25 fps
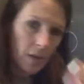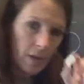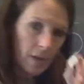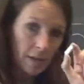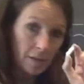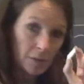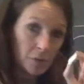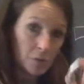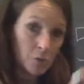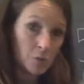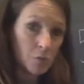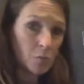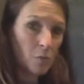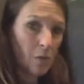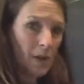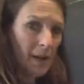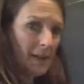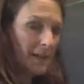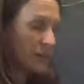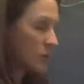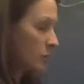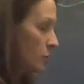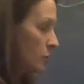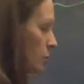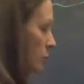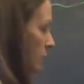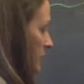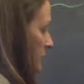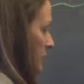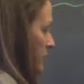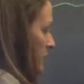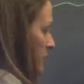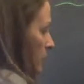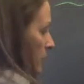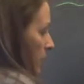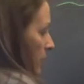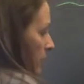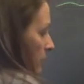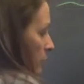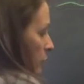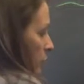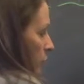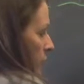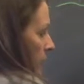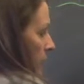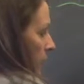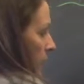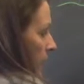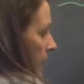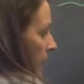I'll use white so you can see what I'm
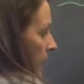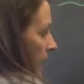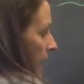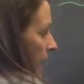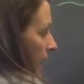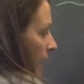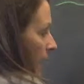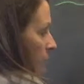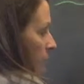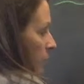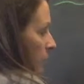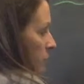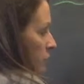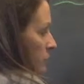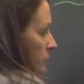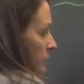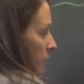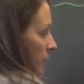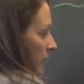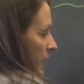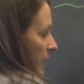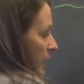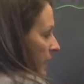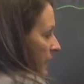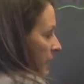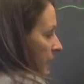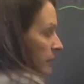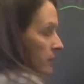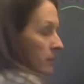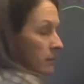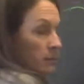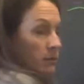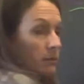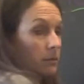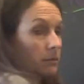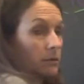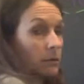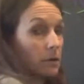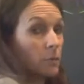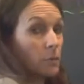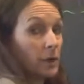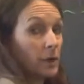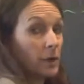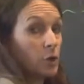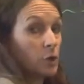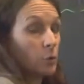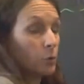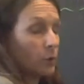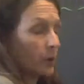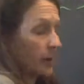doing. I'm multiplying my
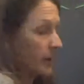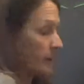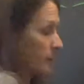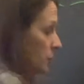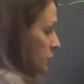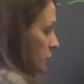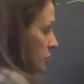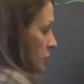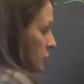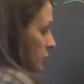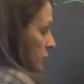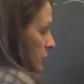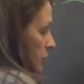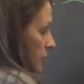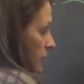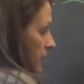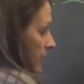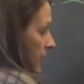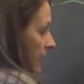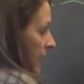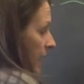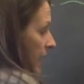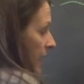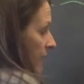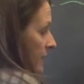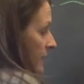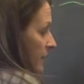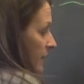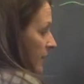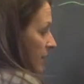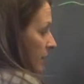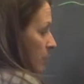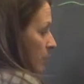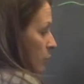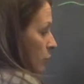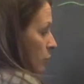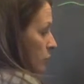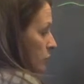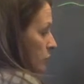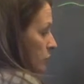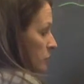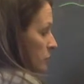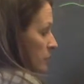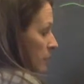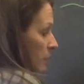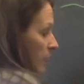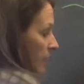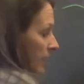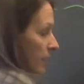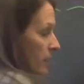numerators, and then I'm
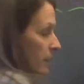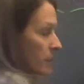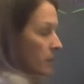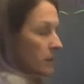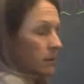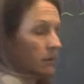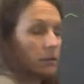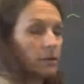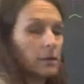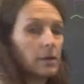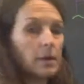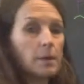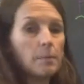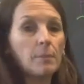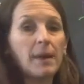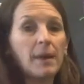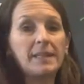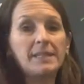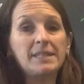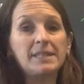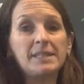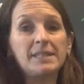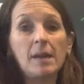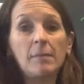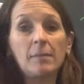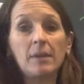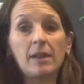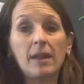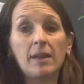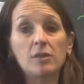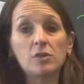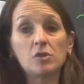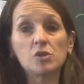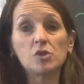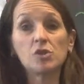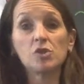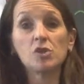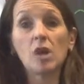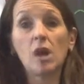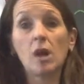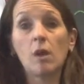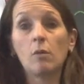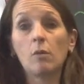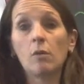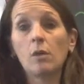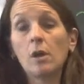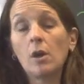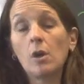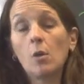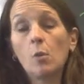multiplying my denominators. So,
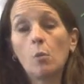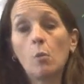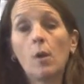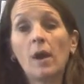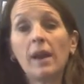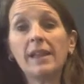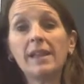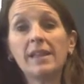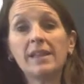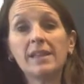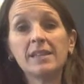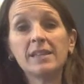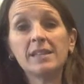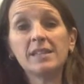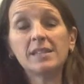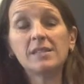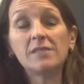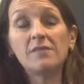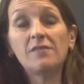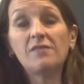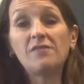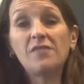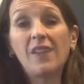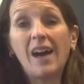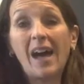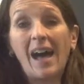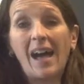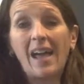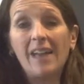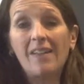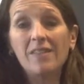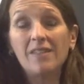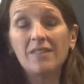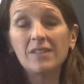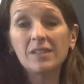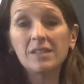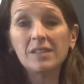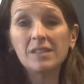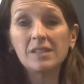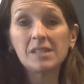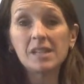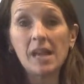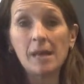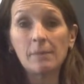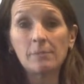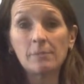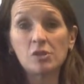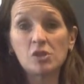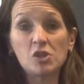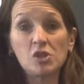what is 5
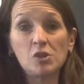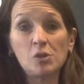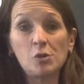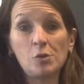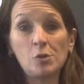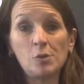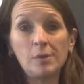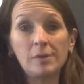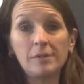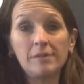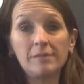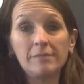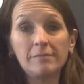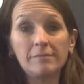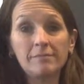times 2?